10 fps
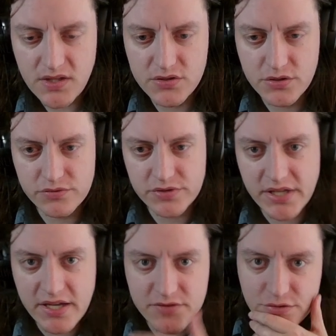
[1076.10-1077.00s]
don't really
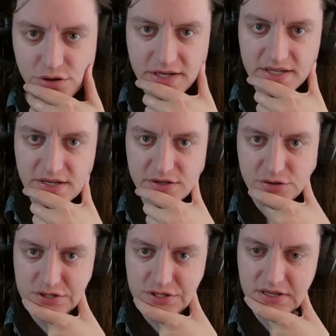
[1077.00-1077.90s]
have a great counter
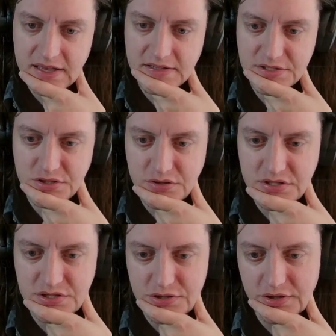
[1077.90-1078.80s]
to that. So
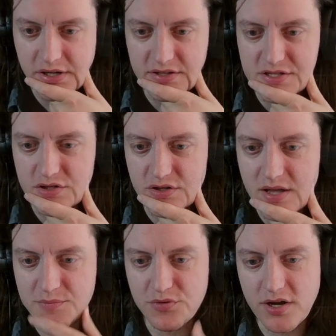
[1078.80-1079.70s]
this turn
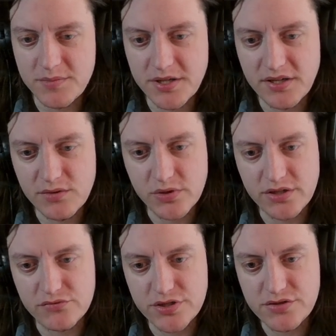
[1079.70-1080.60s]
we're
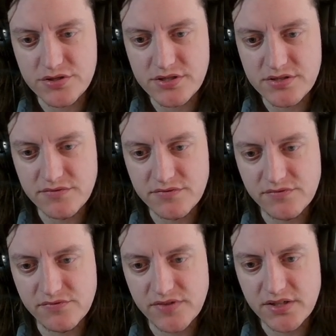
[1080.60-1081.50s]
gonna resource this
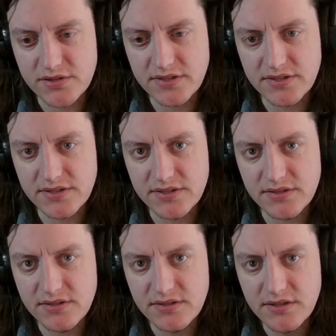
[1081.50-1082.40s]
Falcon,
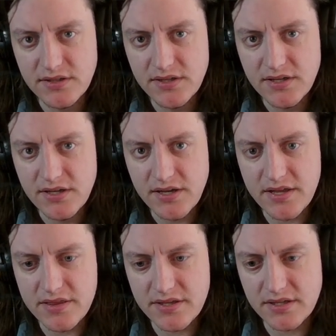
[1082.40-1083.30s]
I
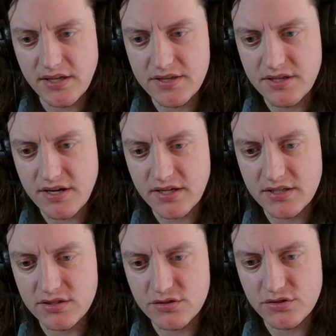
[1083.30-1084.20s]
think, and then I can